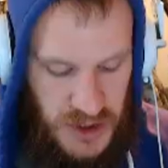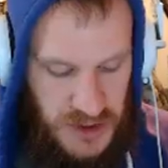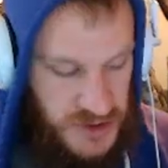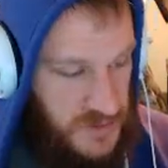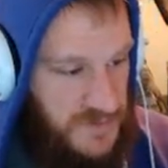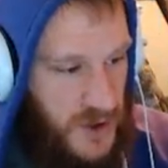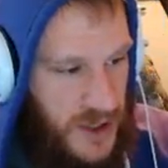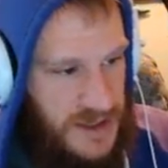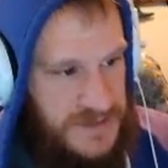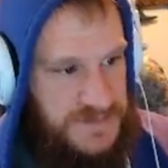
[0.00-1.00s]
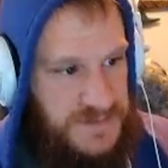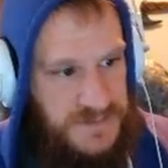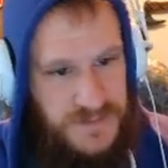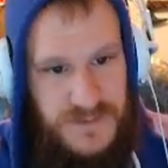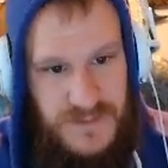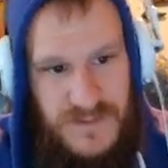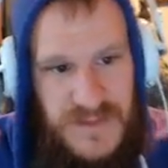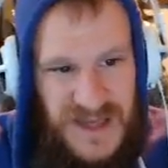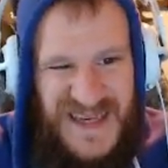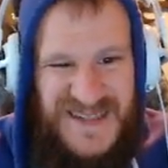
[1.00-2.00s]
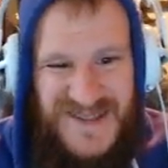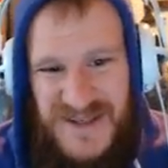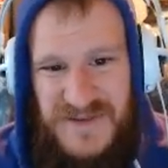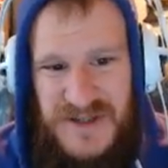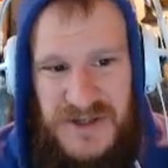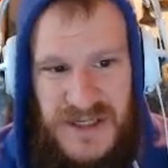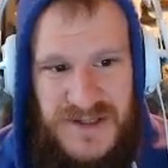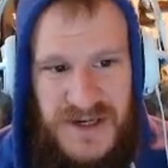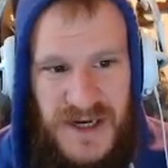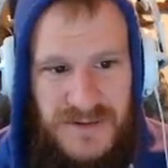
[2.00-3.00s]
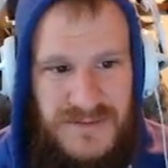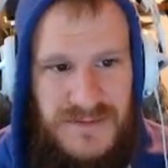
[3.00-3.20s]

So far, that's the stuff that you need to know.